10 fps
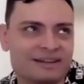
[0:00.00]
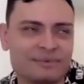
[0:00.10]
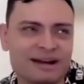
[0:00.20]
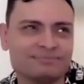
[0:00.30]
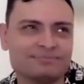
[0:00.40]
I,
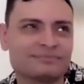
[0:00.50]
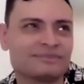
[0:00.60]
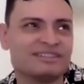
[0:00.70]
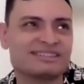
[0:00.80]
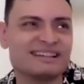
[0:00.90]
I,
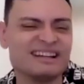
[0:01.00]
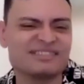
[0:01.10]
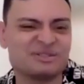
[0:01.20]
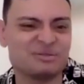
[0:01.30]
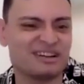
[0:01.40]
the city's
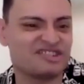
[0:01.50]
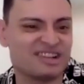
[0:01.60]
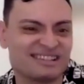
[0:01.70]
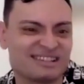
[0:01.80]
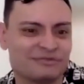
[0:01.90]
too
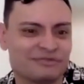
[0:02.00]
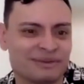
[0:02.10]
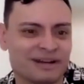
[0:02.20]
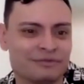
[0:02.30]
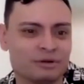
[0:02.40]
congested for
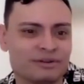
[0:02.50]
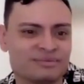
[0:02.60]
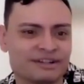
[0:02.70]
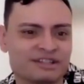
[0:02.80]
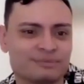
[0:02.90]
me. I've always
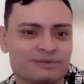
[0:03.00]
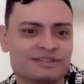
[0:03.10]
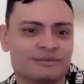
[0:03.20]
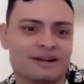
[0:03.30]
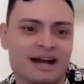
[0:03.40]
wanted to move
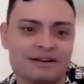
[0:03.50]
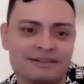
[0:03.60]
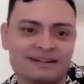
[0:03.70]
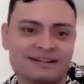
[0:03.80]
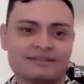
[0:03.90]
somewhere out in
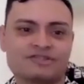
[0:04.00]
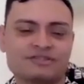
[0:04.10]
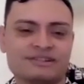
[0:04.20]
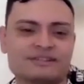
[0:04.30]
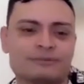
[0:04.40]
the
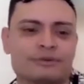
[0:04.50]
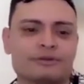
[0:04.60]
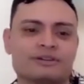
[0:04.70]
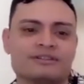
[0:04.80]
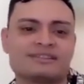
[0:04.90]
country, somewhere
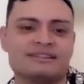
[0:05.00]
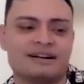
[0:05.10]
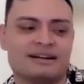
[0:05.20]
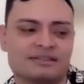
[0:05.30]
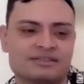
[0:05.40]
where it's
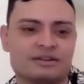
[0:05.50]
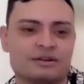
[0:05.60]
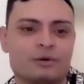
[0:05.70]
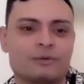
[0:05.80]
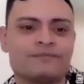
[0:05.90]
not
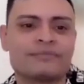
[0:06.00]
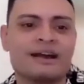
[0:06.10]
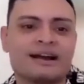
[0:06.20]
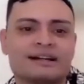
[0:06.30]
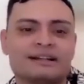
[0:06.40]
so
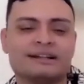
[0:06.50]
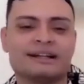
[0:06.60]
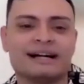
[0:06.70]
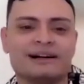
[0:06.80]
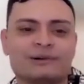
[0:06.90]

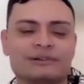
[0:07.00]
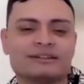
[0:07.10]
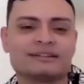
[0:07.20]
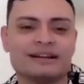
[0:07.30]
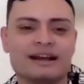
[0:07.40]
loud
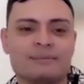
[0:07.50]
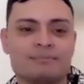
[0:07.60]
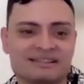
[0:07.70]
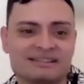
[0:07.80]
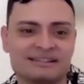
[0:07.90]
and
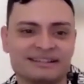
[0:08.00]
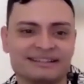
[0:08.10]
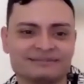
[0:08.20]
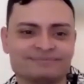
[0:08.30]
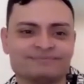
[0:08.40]

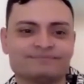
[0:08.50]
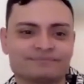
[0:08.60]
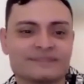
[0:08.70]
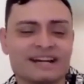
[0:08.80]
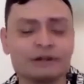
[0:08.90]
bustling.
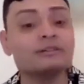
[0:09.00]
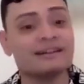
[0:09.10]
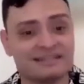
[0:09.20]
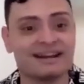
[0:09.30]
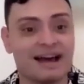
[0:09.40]
I know
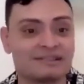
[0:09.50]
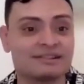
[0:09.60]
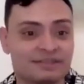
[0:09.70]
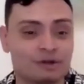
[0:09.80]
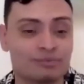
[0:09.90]
London has
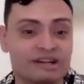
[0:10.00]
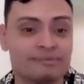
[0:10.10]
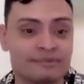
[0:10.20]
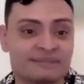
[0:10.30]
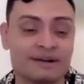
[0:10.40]
its own
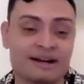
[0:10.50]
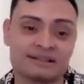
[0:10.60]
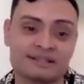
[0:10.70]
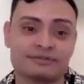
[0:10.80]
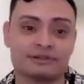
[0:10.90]
primo
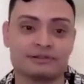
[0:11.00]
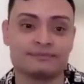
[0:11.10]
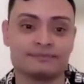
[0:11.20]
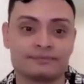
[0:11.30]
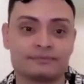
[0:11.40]
spots for
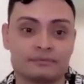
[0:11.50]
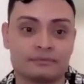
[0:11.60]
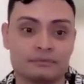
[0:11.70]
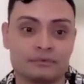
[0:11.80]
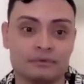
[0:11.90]

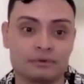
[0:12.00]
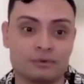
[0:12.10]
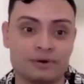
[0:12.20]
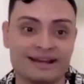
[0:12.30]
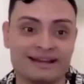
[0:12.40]
the
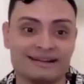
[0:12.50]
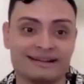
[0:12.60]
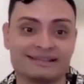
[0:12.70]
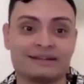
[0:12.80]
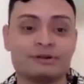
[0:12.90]

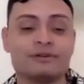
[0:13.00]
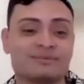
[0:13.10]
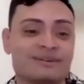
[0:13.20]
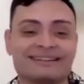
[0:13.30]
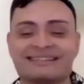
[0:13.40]
quietness. I've always
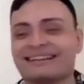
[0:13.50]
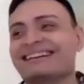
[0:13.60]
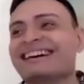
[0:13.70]
wanted to.